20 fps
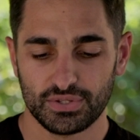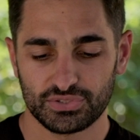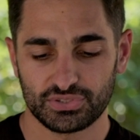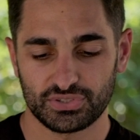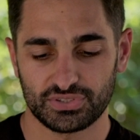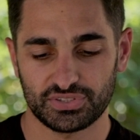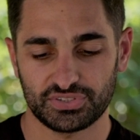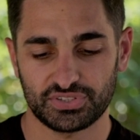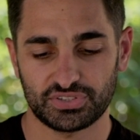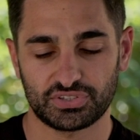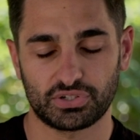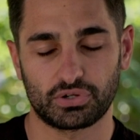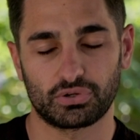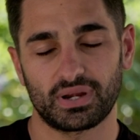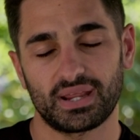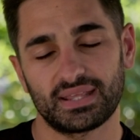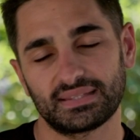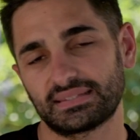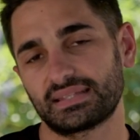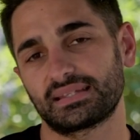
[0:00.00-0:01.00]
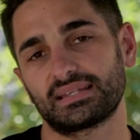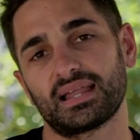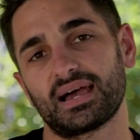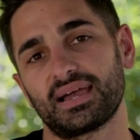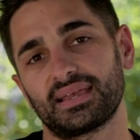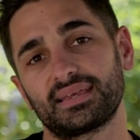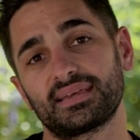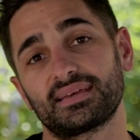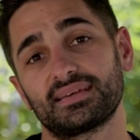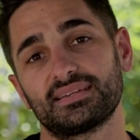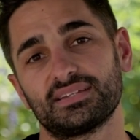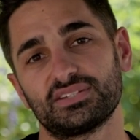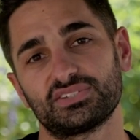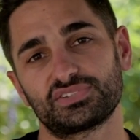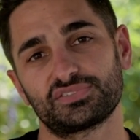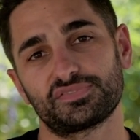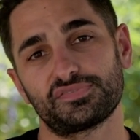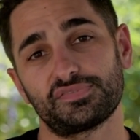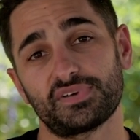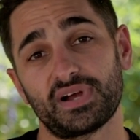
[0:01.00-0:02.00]
So this is great that Leica
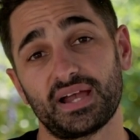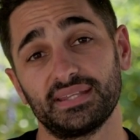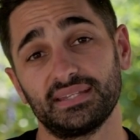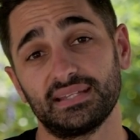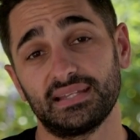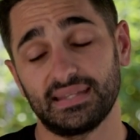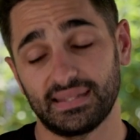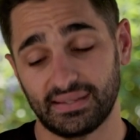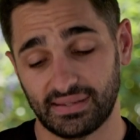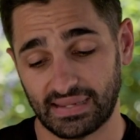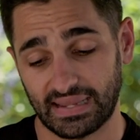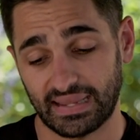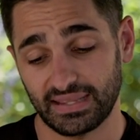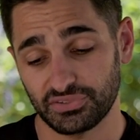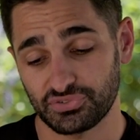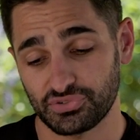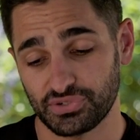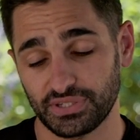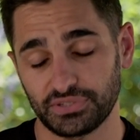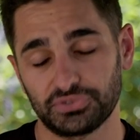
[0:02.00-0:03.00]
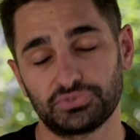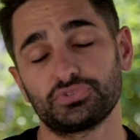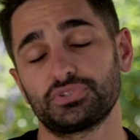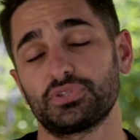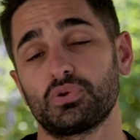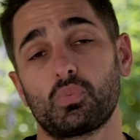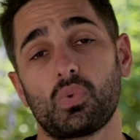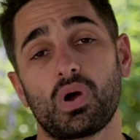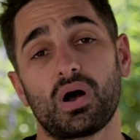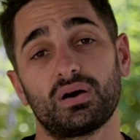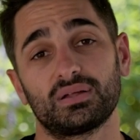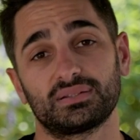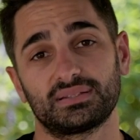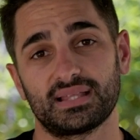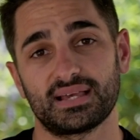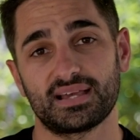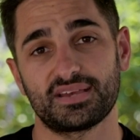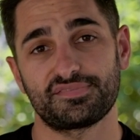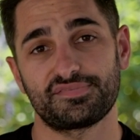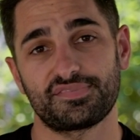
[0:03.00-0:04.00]
is finally catering to the
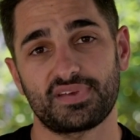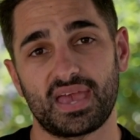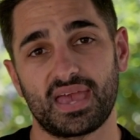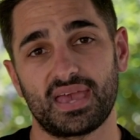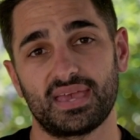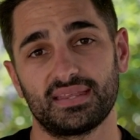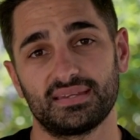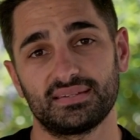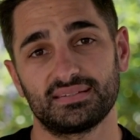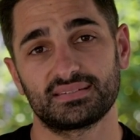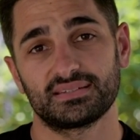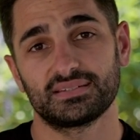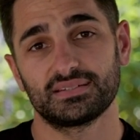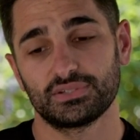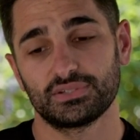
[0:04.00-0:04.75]
wildlife and